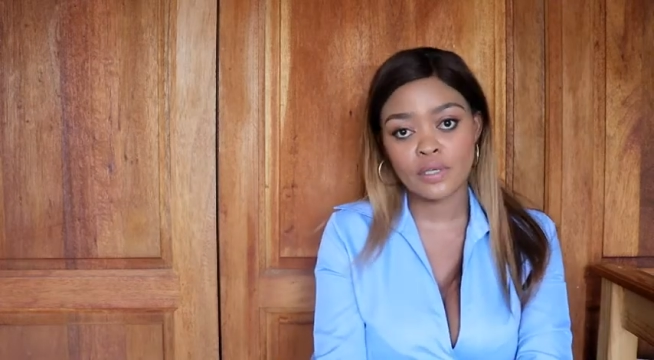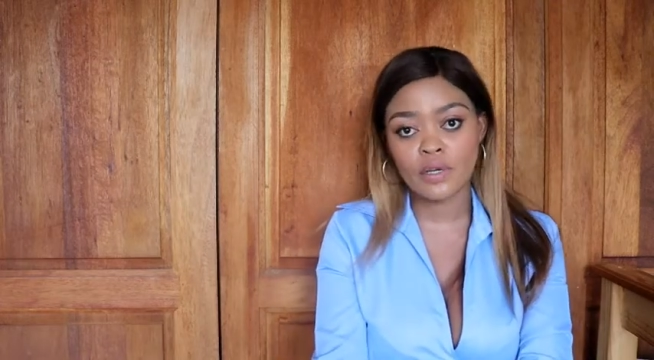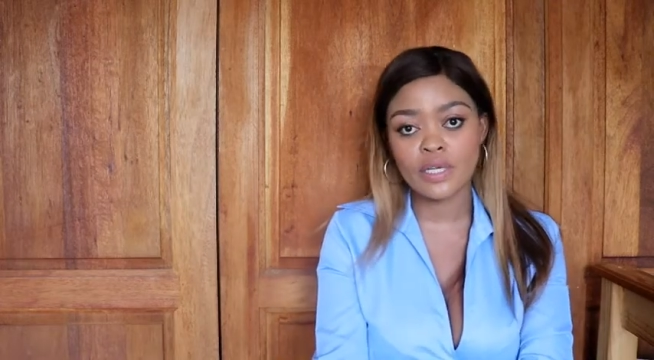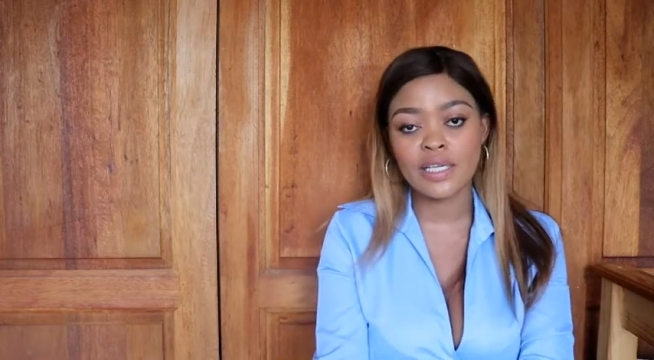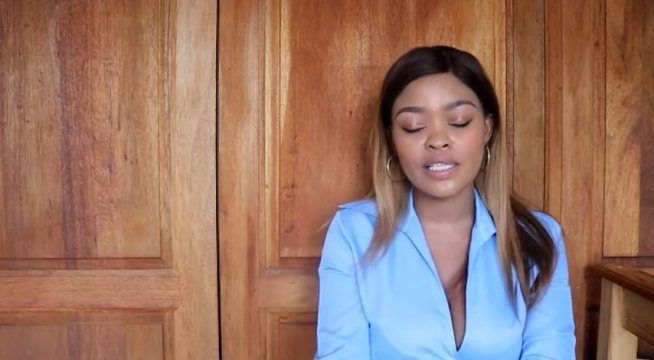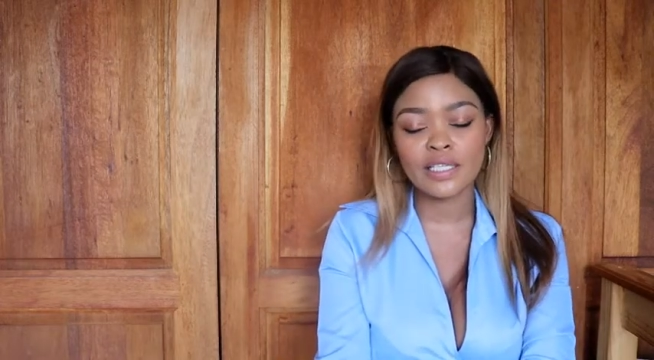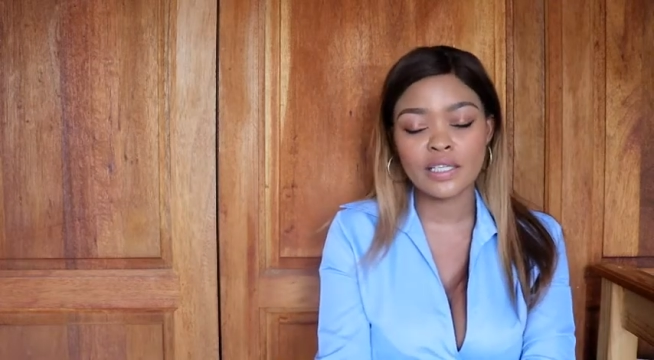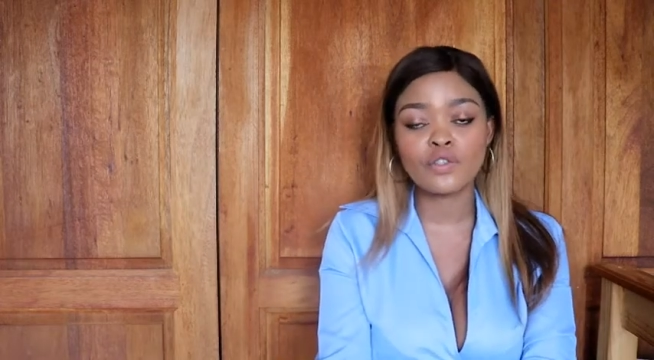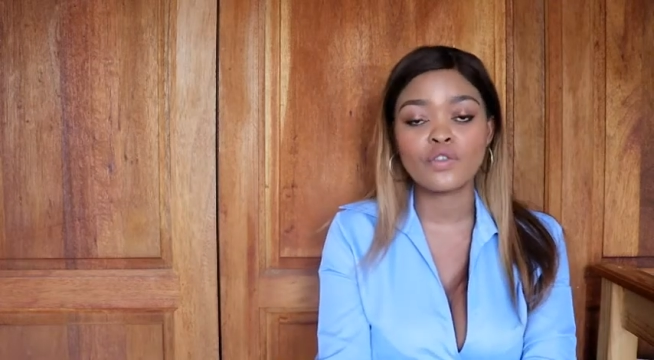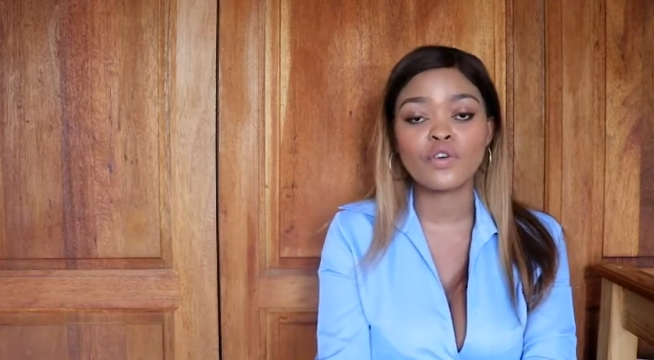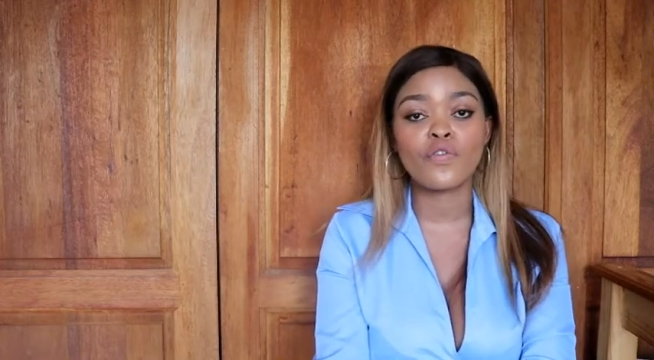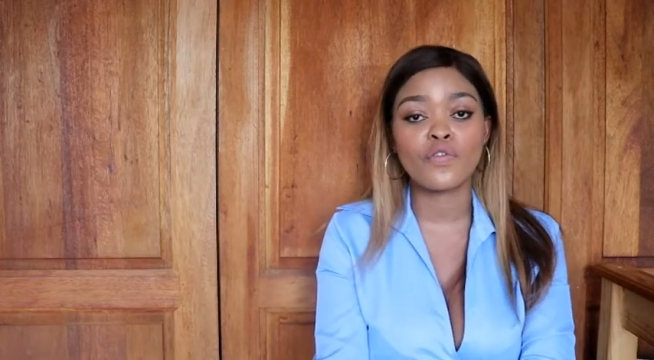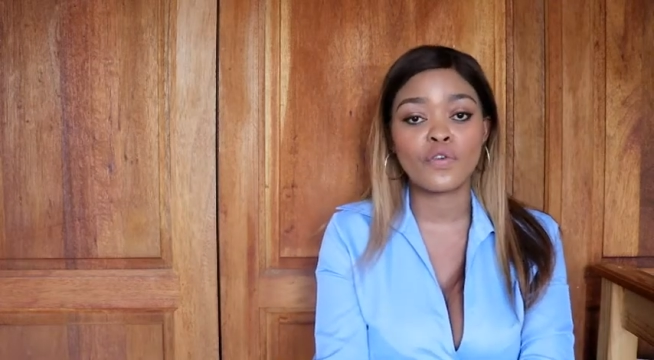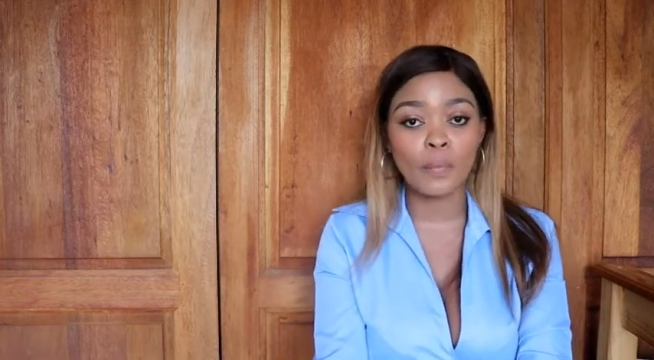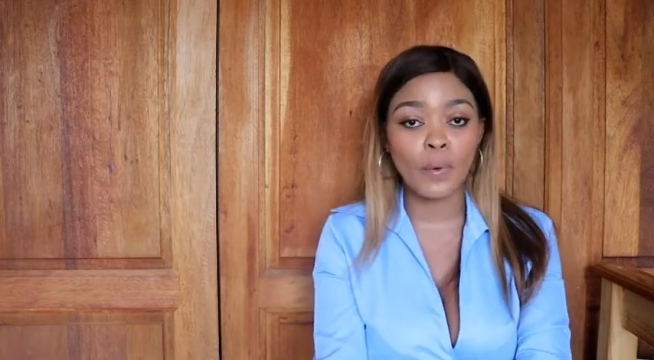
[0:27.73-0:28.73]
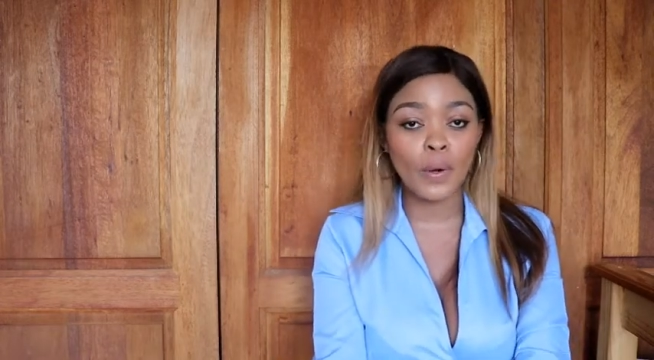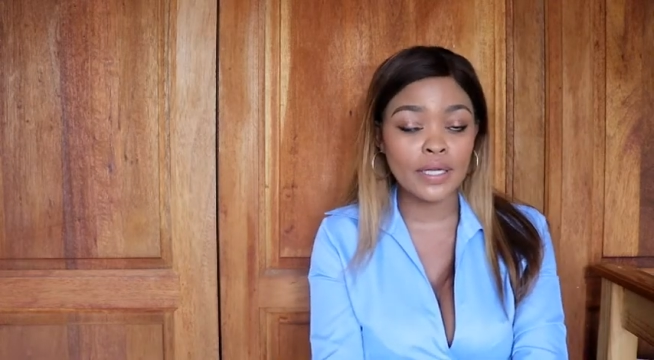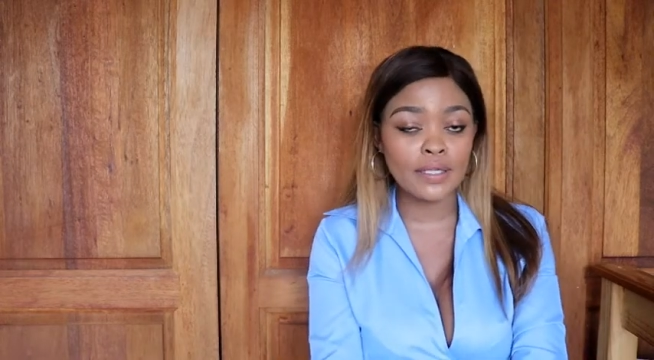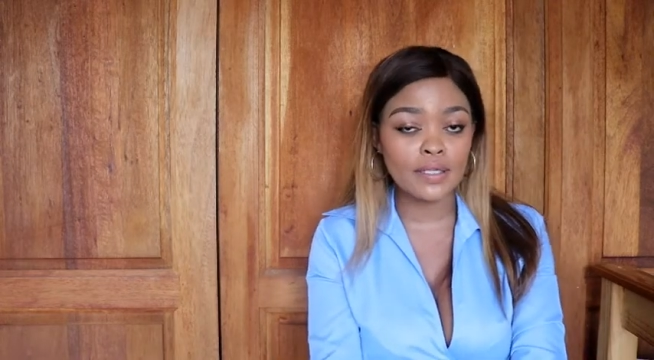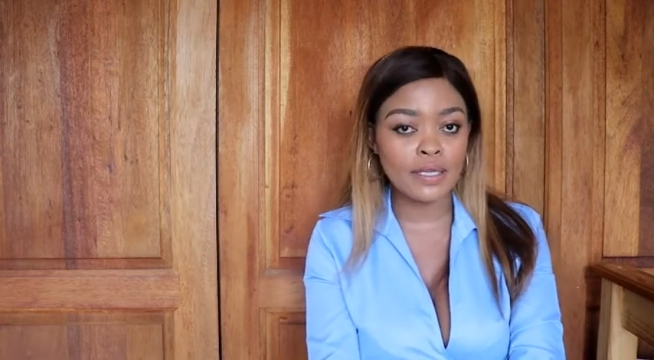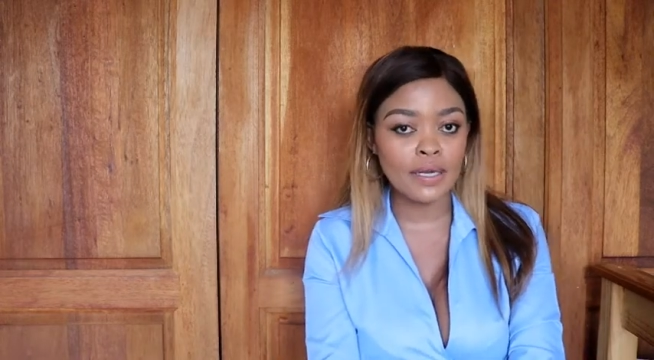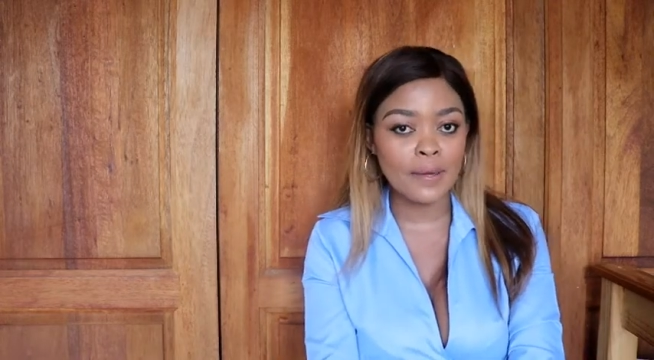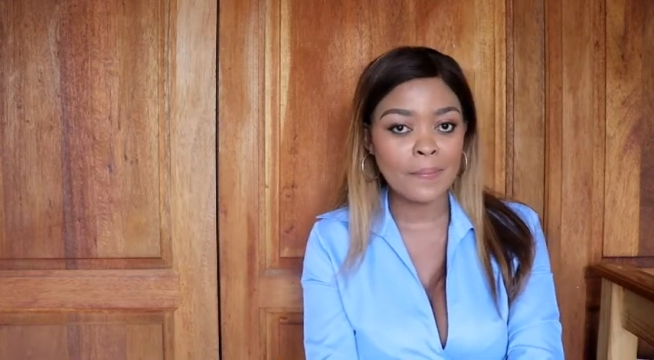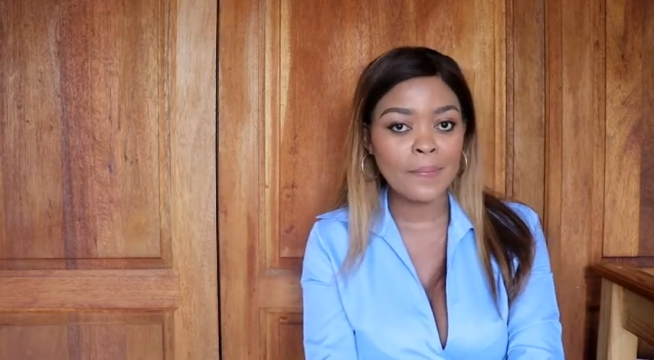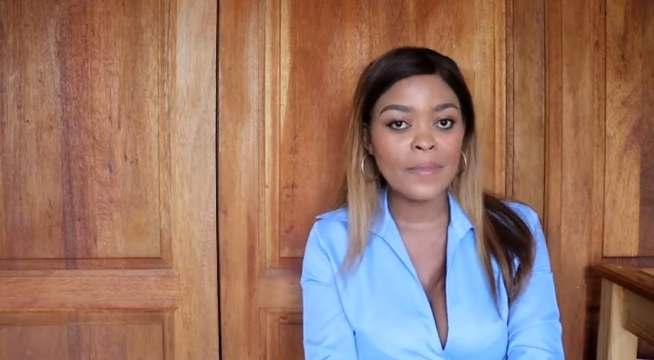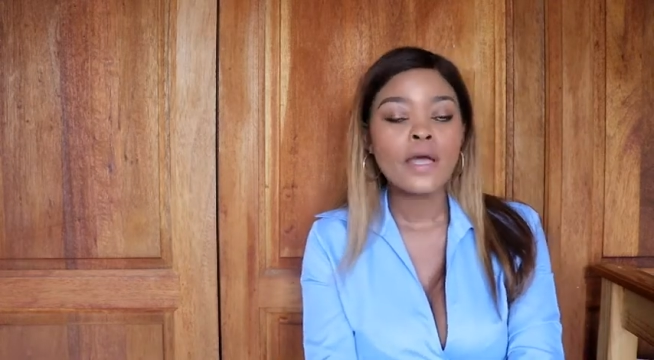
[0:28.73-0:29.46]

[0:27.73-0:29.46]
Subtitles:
conditions of your policy.